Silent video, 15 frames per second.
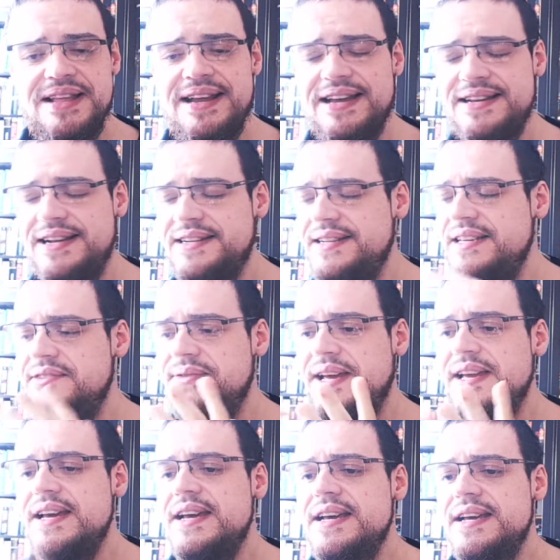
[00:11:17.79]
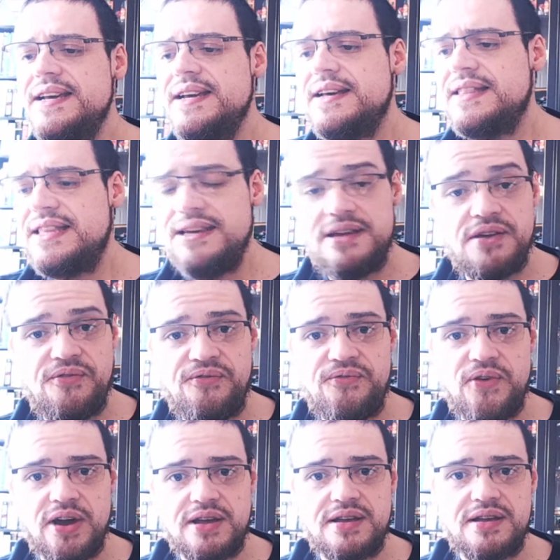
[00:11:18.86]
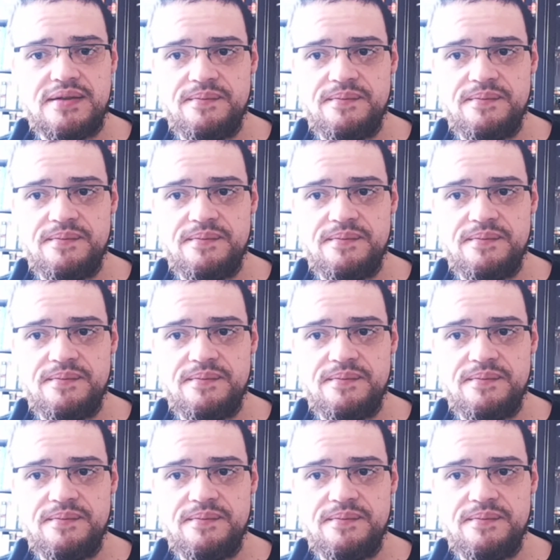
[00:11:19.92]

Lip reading: like that. Either way, thank you for